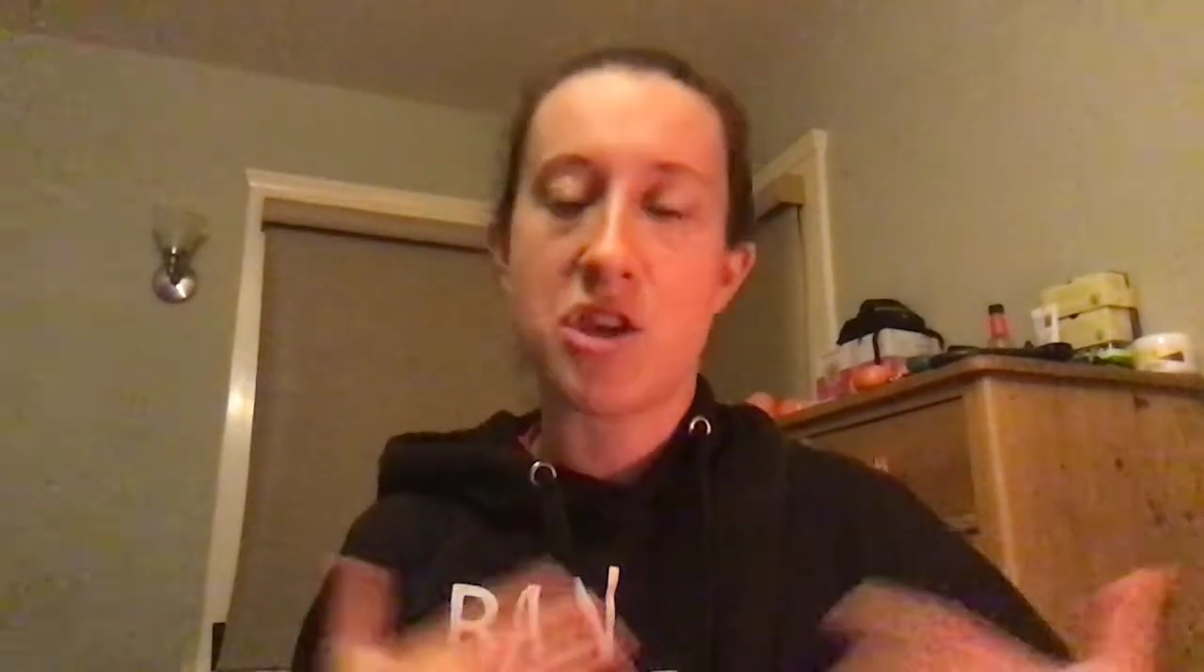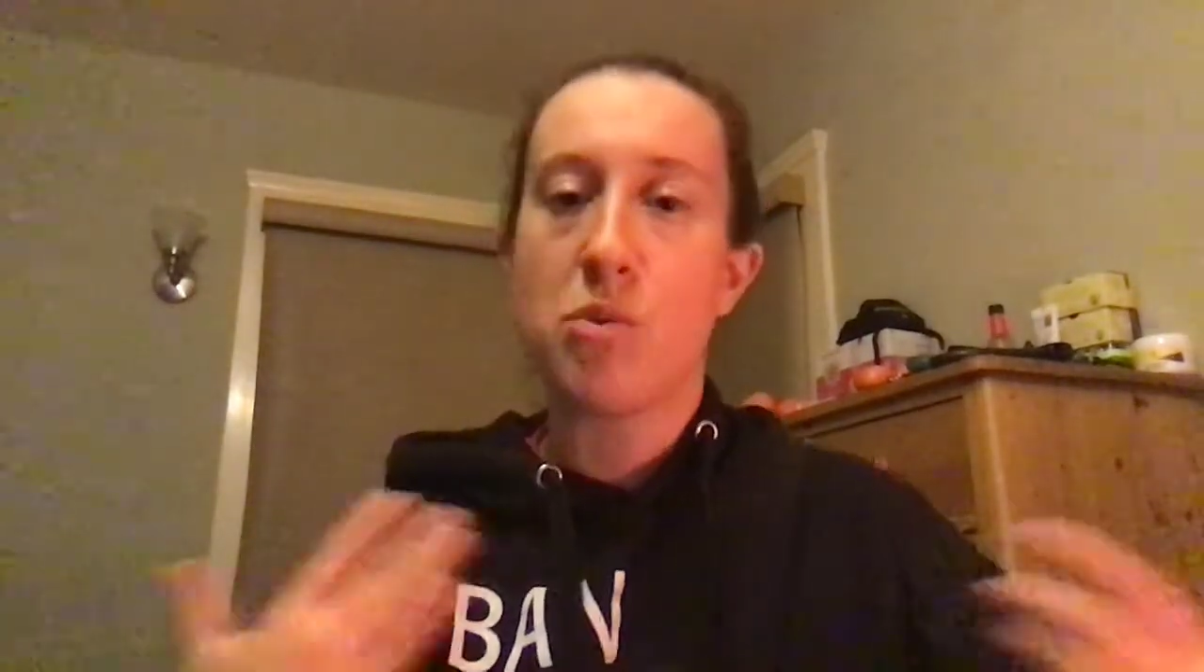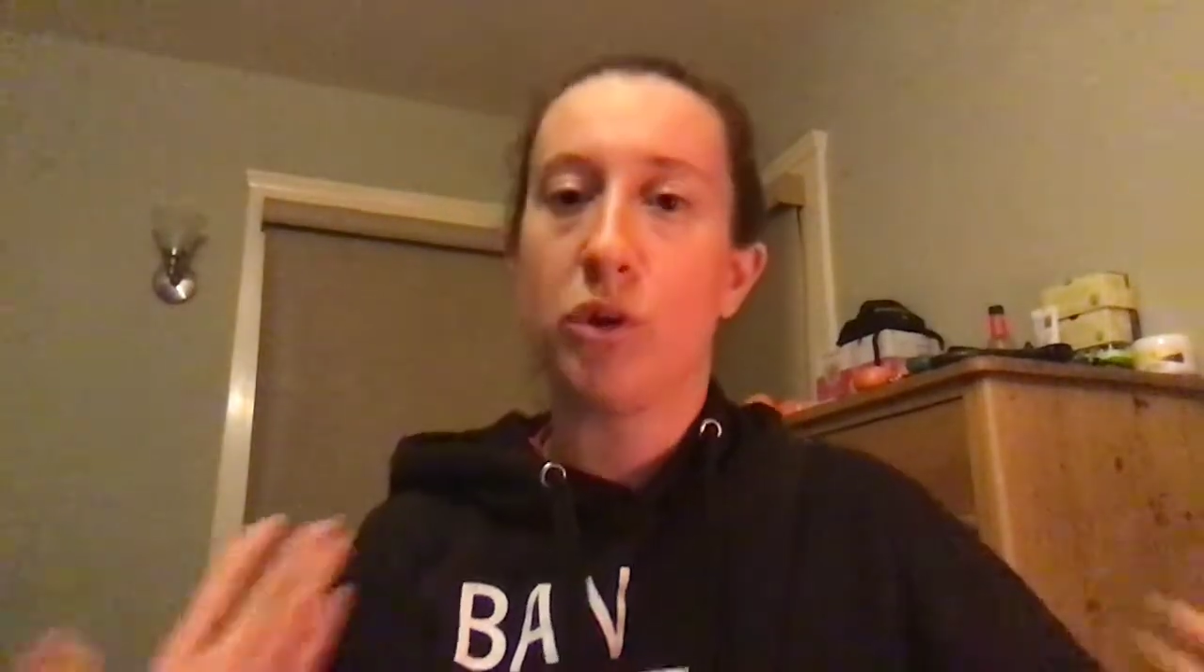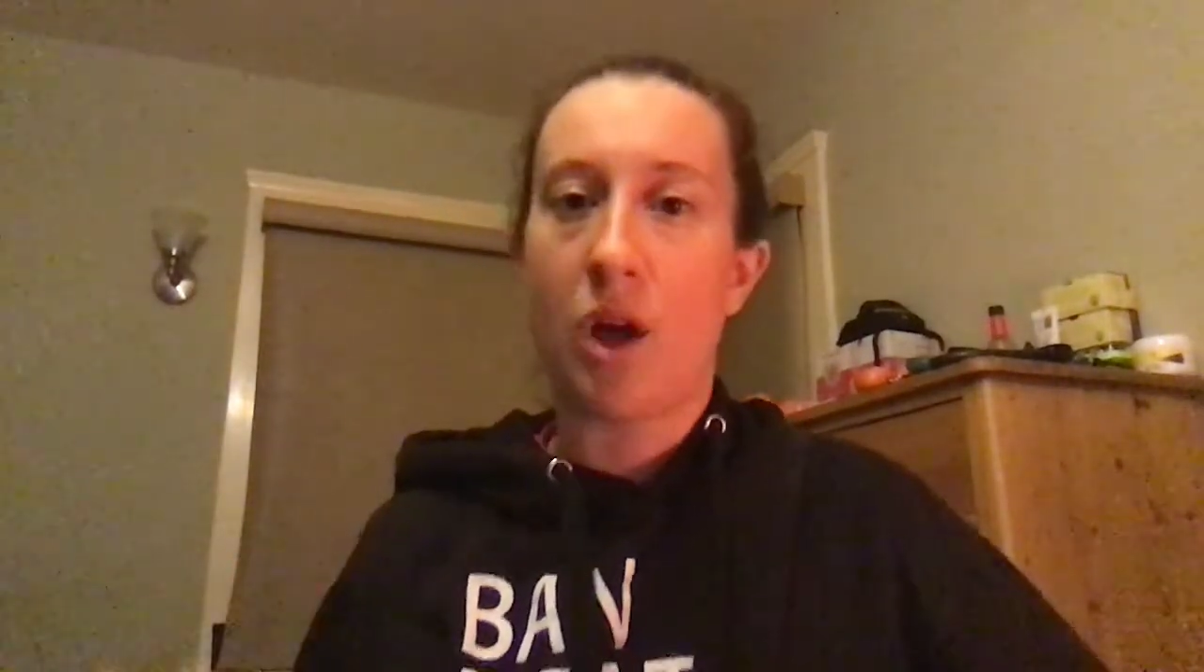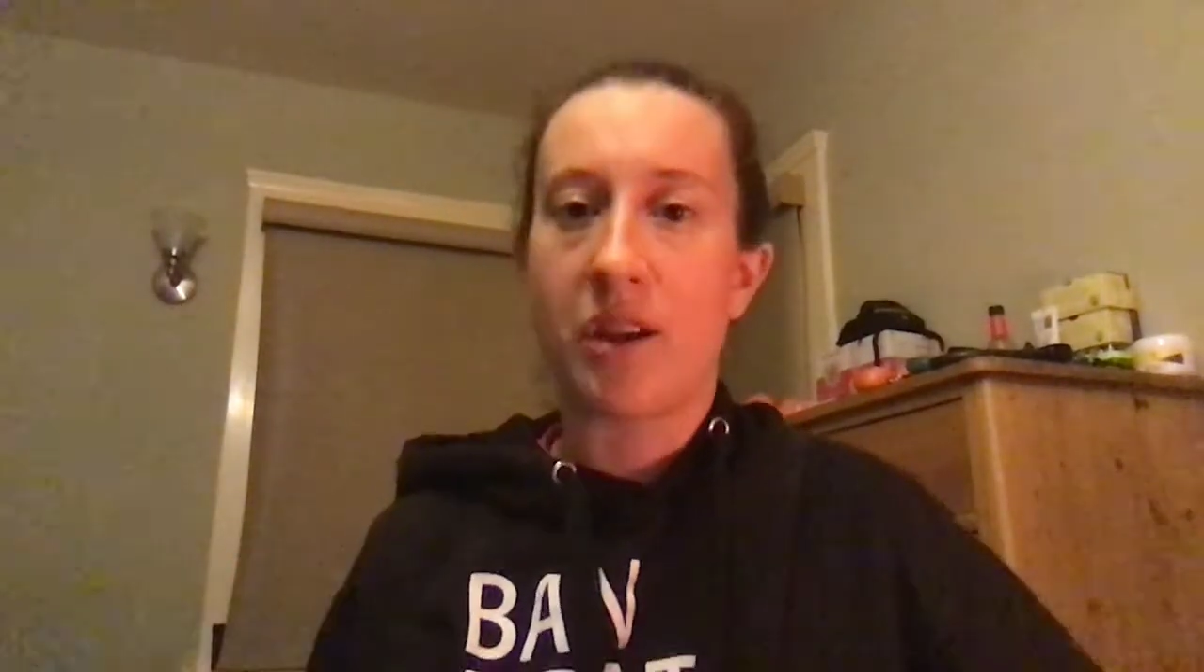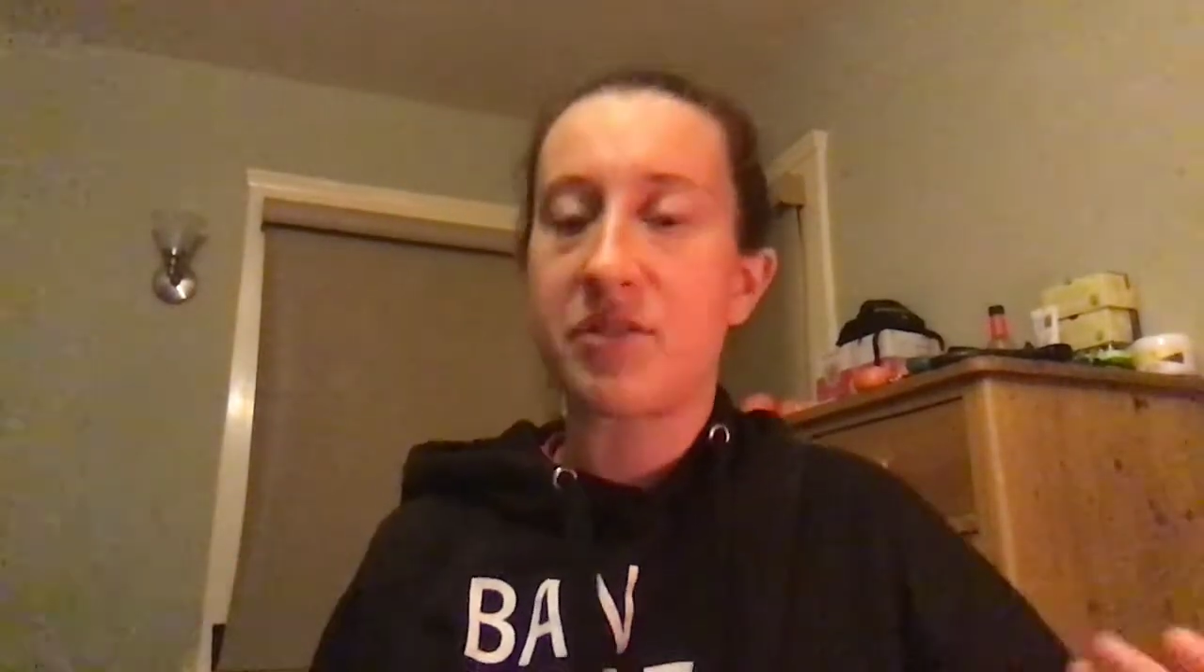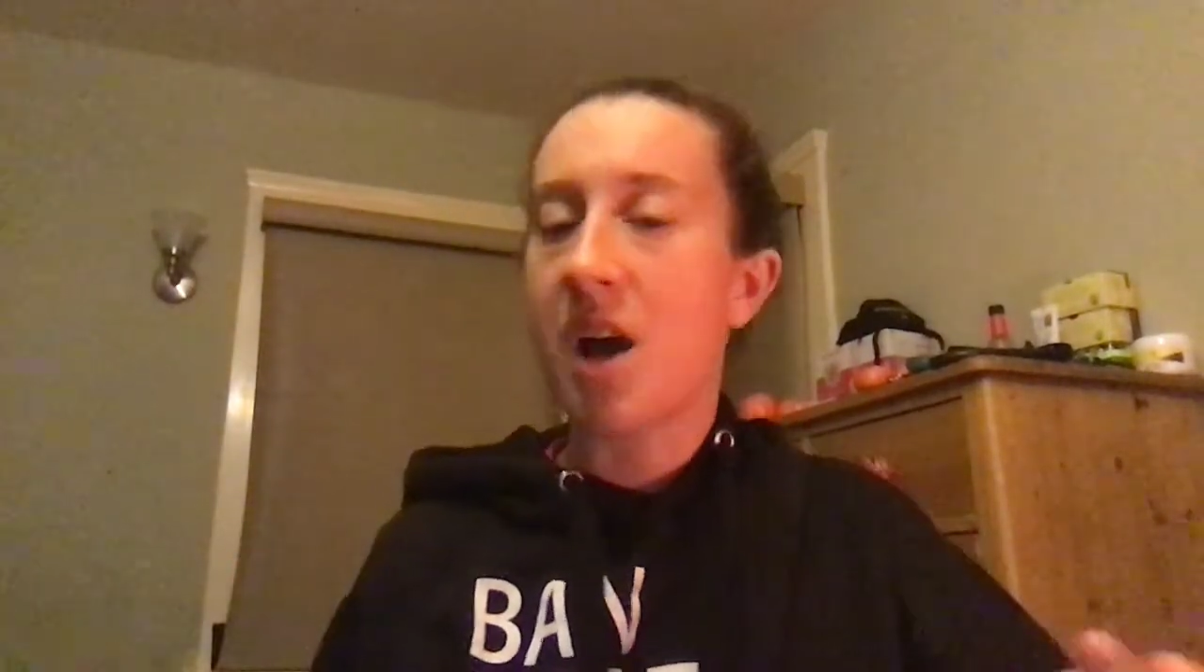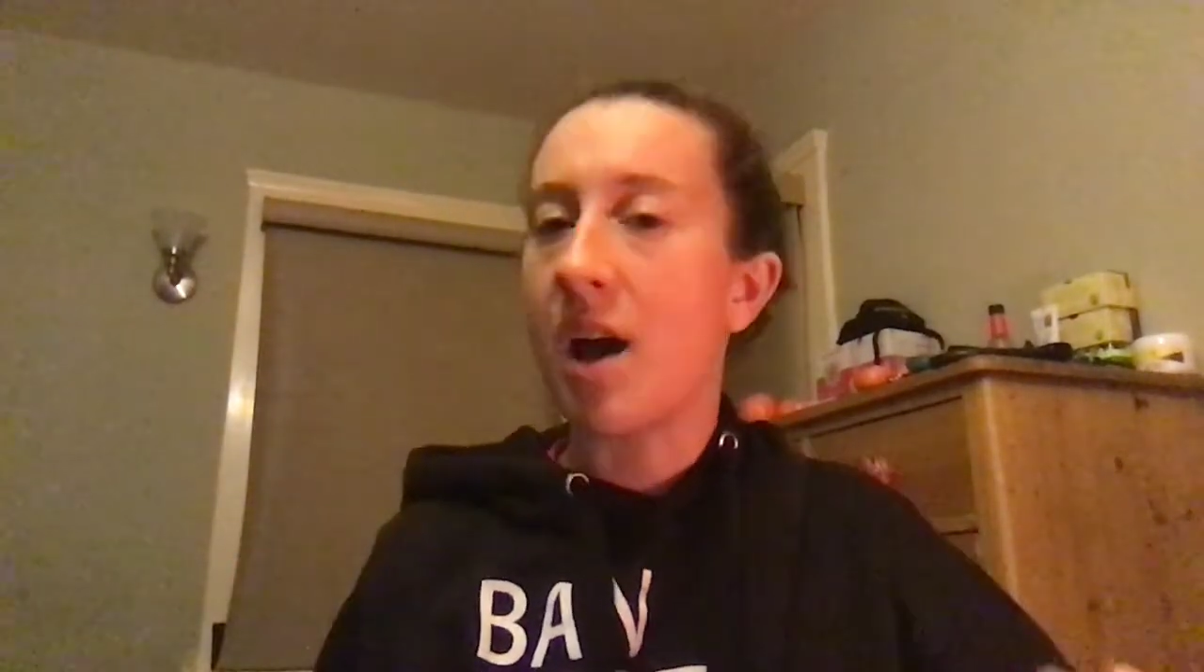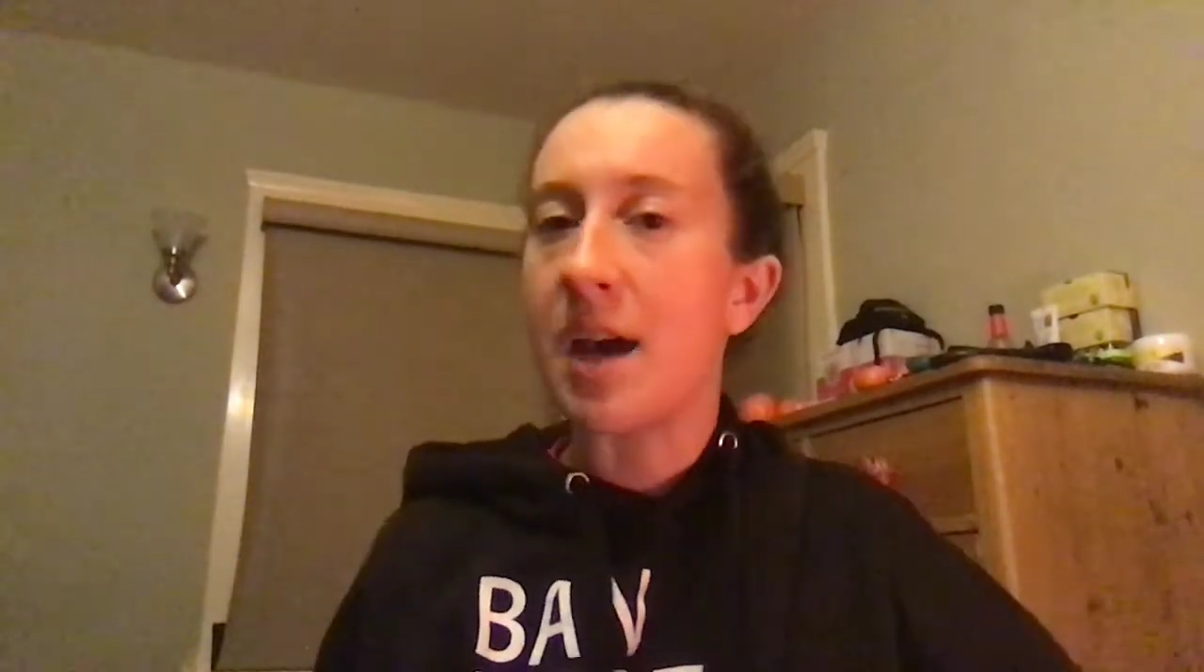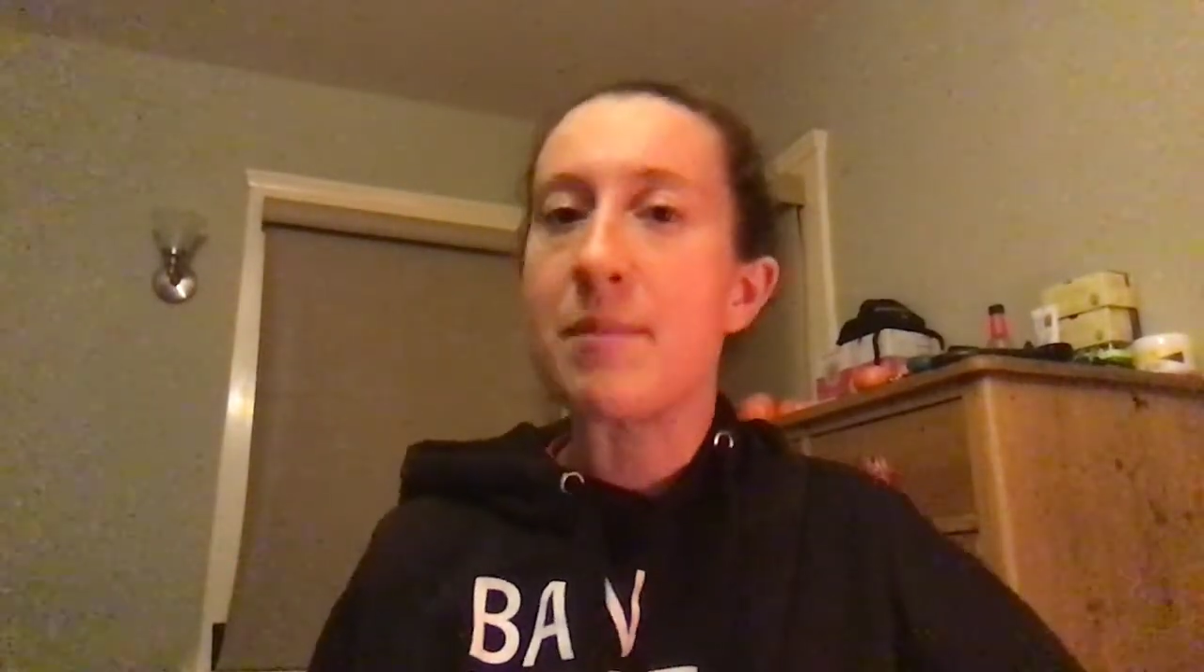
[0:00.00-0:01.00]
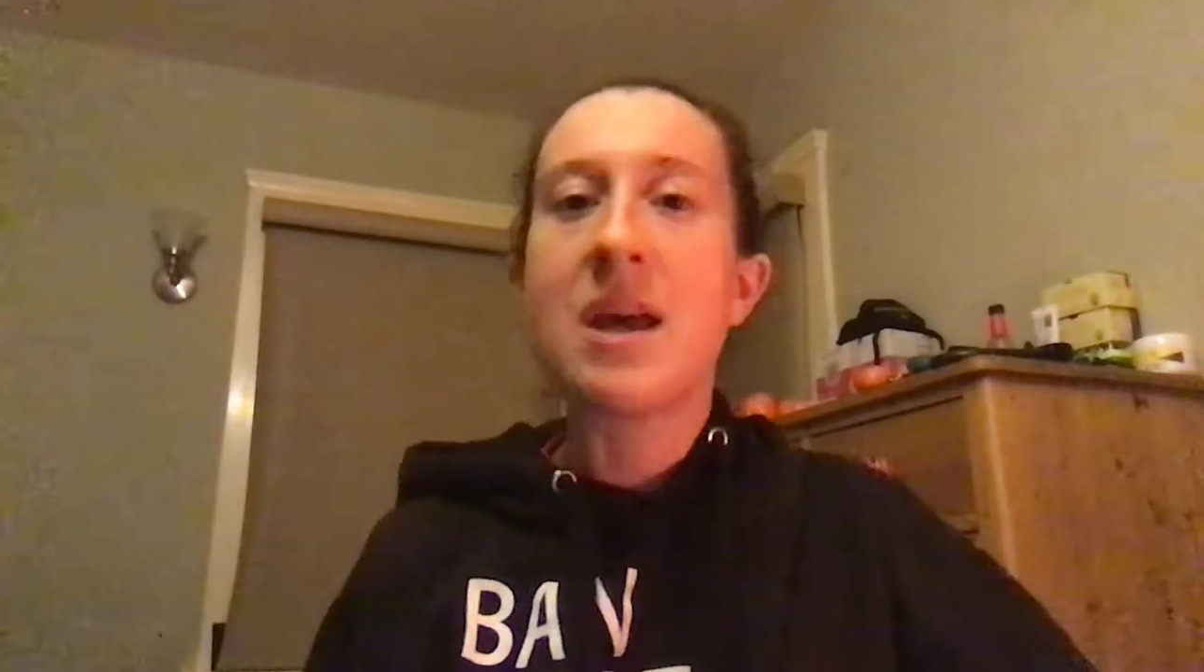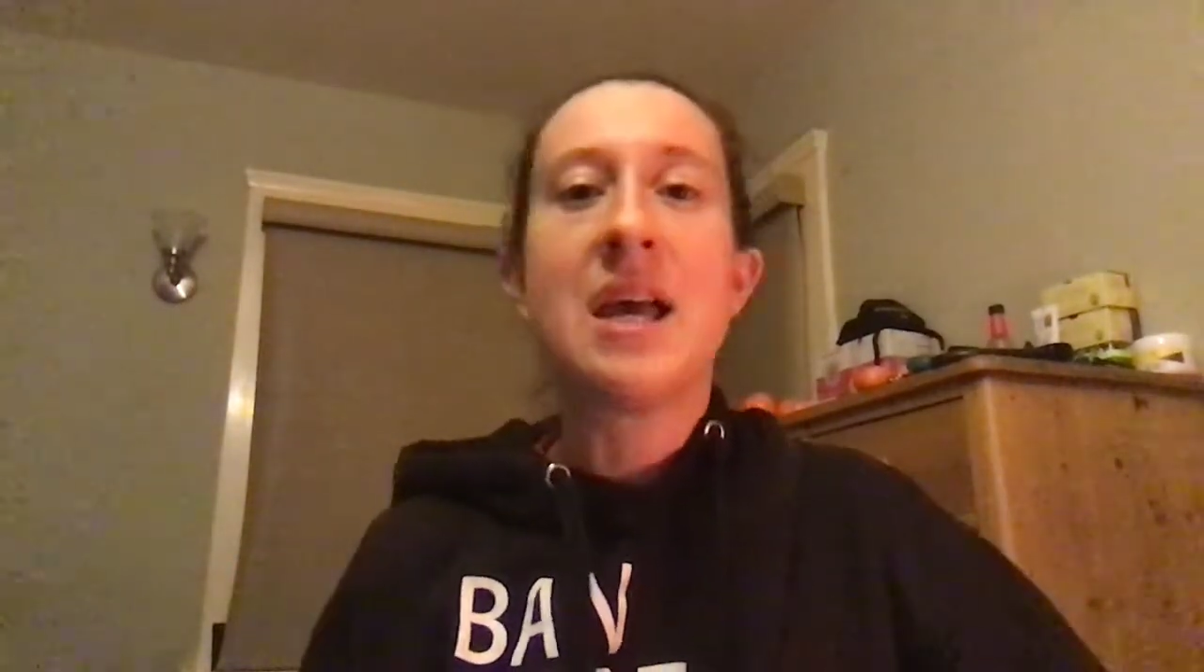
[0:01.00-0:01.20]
you a lot of time